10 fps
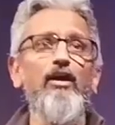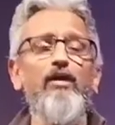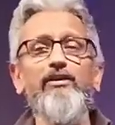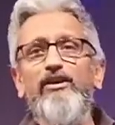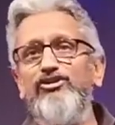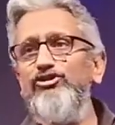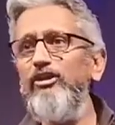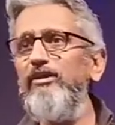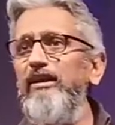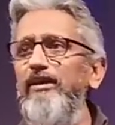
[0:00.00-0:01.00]
in this
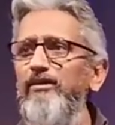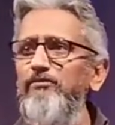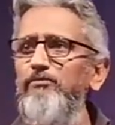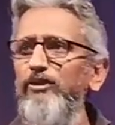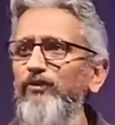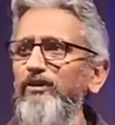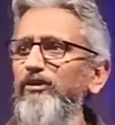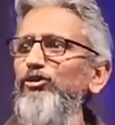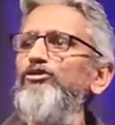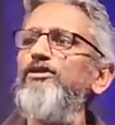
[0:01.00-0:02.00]
journey between the
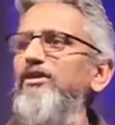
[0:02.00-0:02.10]
user